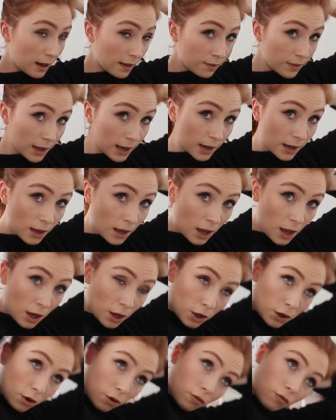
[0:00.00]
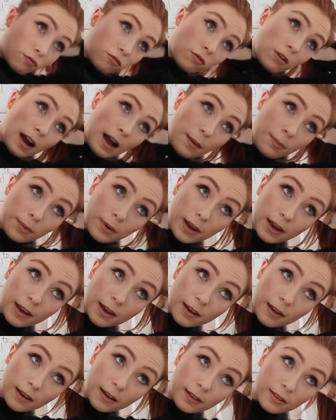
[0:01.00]
and then you're
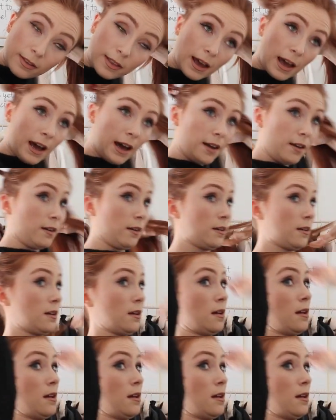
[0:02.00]
wrapping that